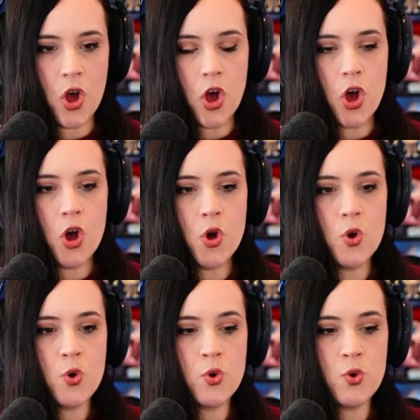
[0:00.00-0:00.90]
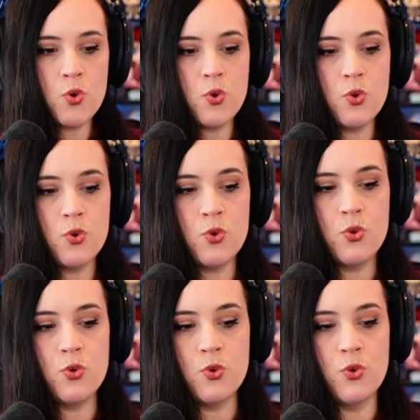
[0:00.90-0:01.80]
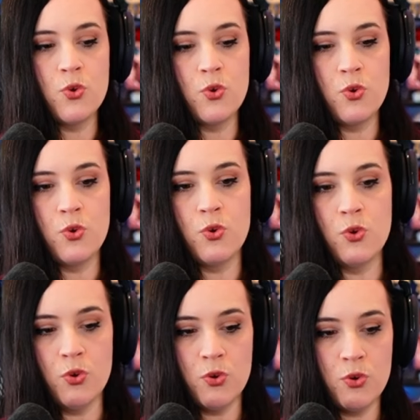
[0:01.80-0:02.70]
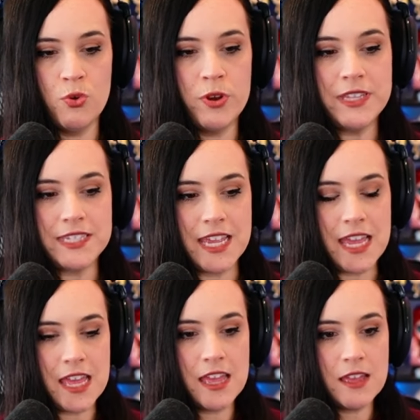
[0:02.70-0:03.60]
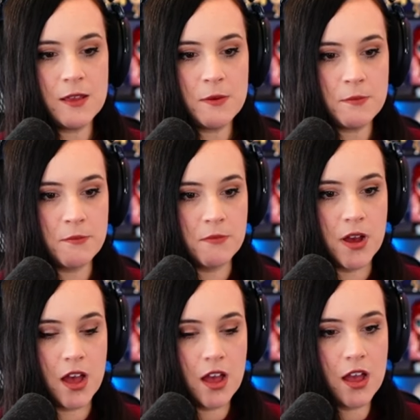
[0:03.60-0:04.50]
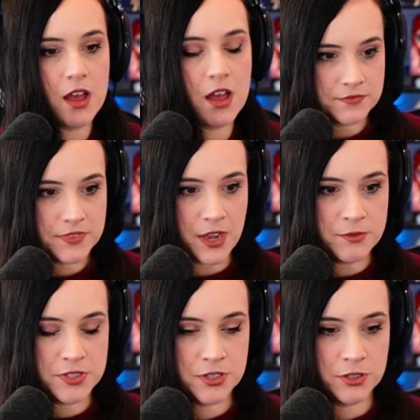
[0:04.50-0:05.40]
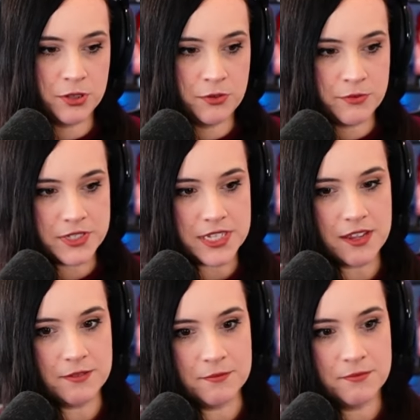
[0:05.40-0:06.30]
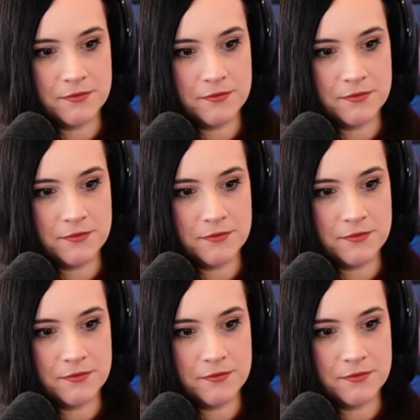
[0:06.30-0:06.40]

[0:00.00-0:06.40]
Oh, it's him. That was the clue. It was him.